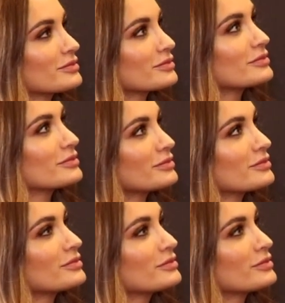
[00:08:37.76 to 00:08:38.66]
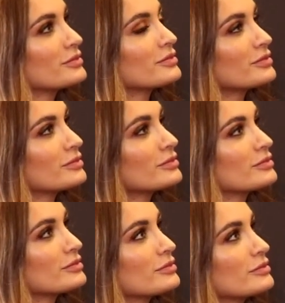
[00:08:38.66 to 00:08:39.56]

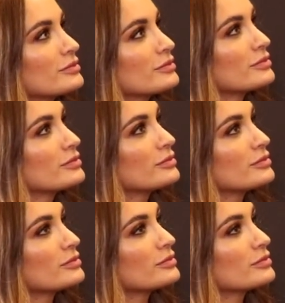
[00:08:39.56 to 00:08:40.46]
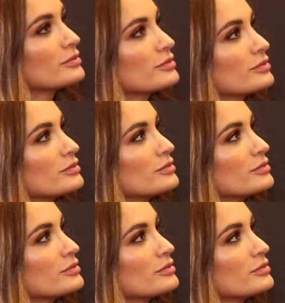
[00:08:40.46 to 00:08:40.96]
This person isn't speaking.